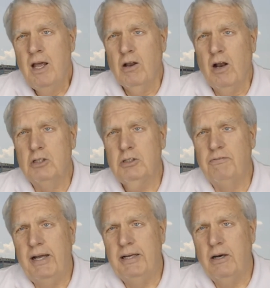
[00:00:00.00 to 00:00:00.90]
You'll also
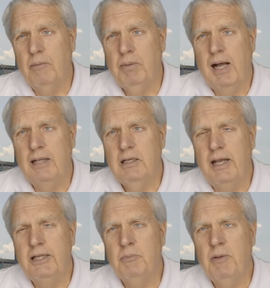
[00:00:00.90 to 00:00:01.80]
find on our blog
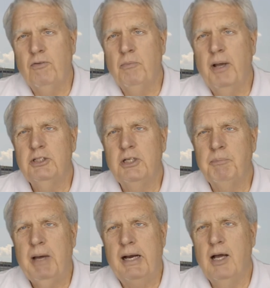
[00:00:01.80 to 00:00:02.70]
today some information
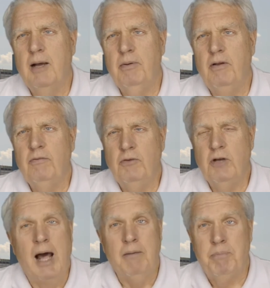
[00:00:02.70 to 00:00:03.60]
about a couple of
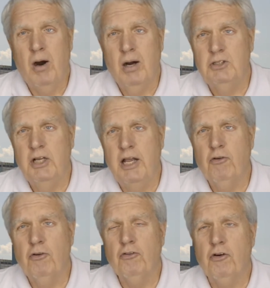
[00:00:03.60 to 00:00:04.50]
nonpartisan
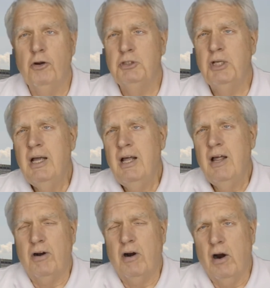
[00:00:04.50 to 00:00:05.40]
interest groups
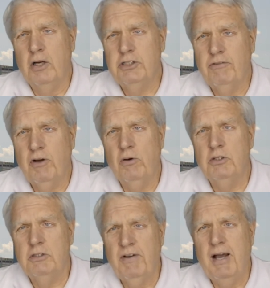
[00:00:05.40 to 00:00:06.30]
that are urging
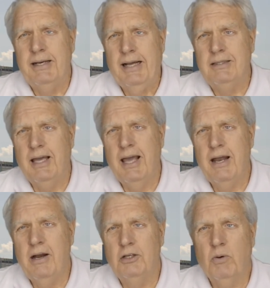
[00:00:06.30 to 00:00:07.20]
voters to find out the
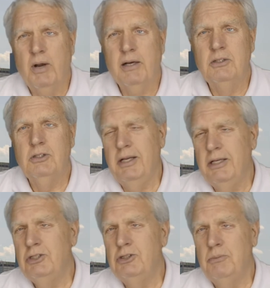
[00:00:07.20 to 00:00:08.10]
candidates' records on
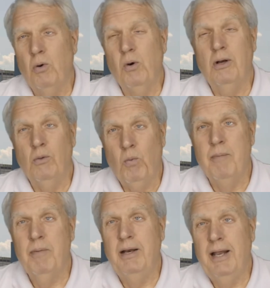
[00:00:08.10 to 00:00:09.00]
issues important to
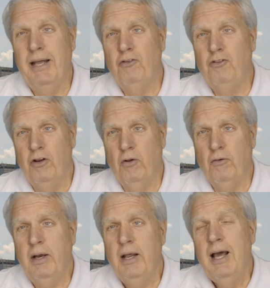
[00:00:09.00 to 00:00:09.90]
women and to
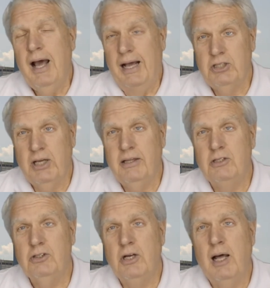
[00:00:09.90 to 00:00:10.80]
children. I say
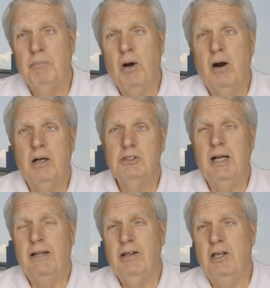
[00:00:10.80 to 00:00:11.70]
these are nonpartisan.
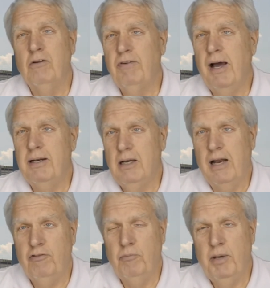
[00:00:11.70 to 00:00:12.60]
I think you'll find a
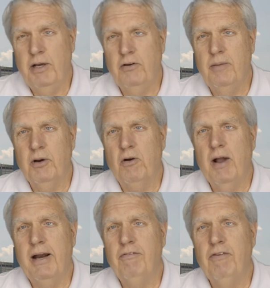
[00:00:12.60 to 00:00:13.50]
lot of familiar
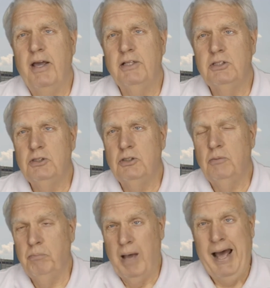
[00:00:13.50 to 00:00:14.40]
Democratic faces
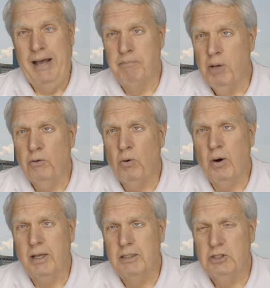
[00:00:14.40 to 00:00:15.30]
behind both
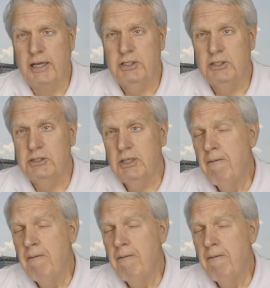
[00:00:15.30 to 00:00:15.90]
organizations.